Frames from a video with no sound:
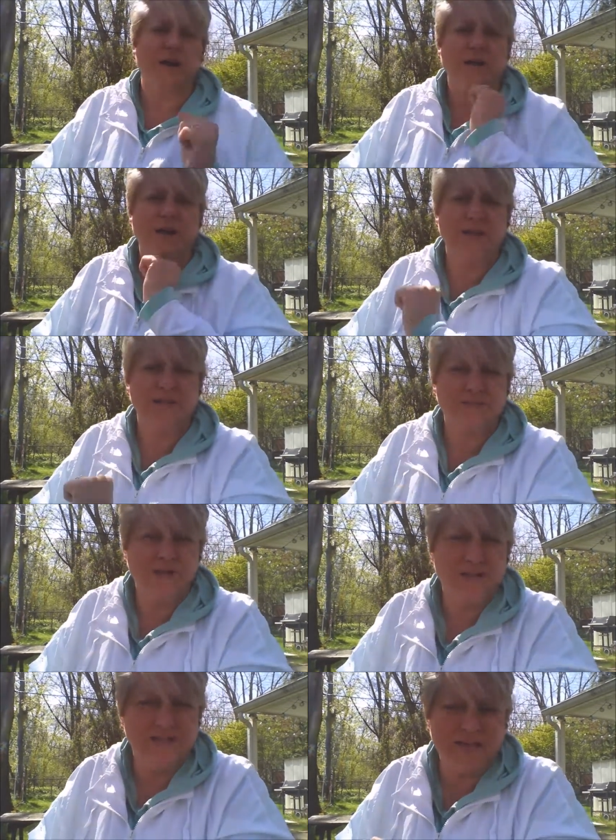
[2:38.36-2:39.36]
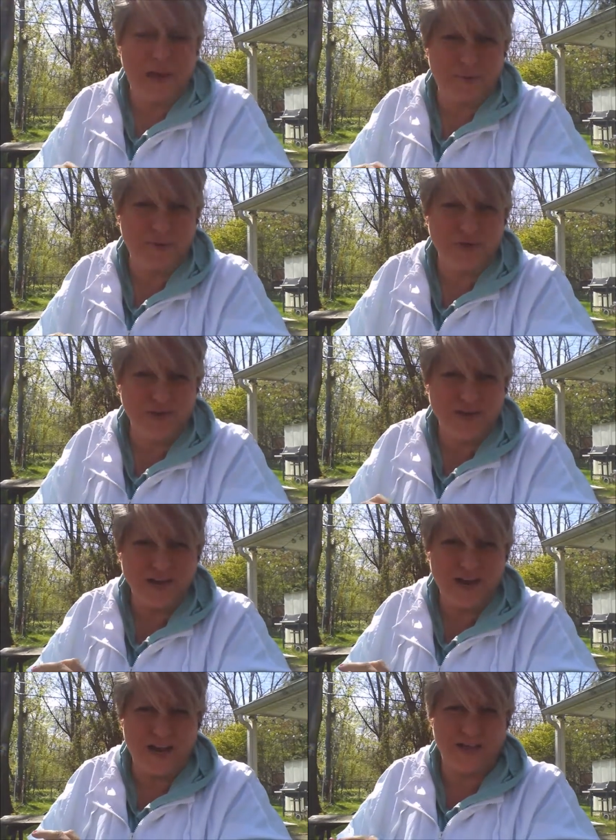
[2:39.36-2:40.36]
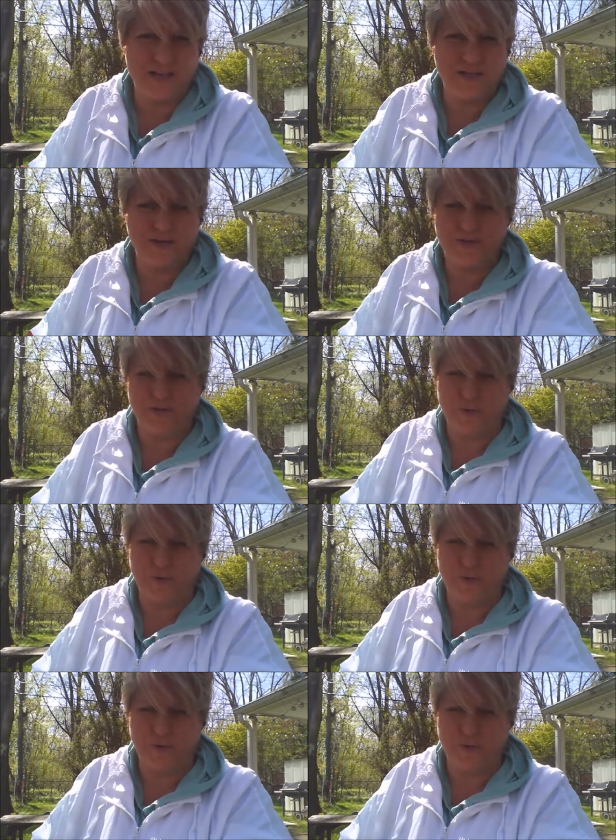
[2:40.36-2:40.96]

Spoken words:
as temperature and thermal